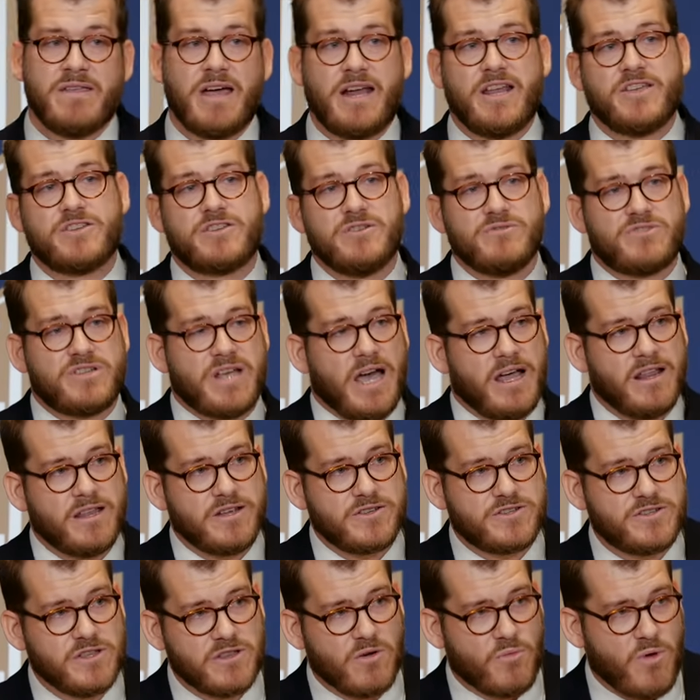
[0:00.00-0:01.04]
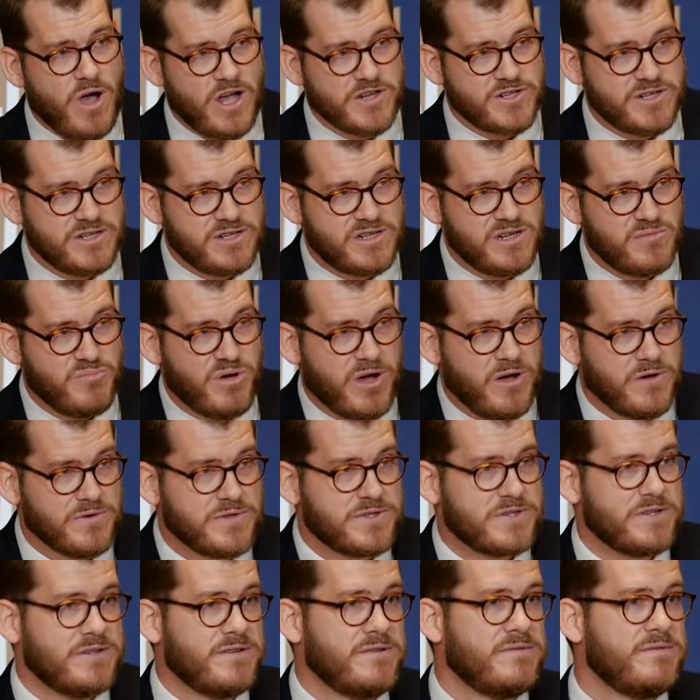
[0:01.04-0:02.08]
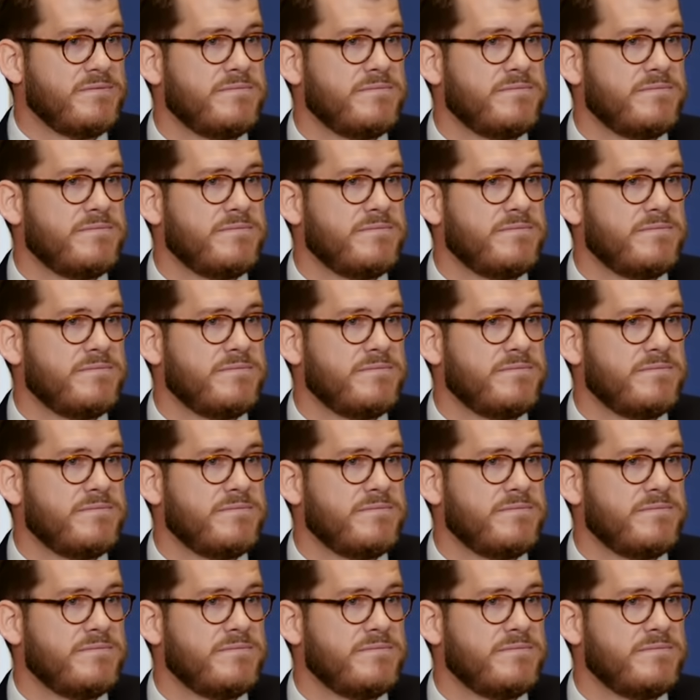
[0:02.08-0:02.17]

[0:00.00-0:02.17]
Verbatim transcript: That is, you tell it to the Washington Post.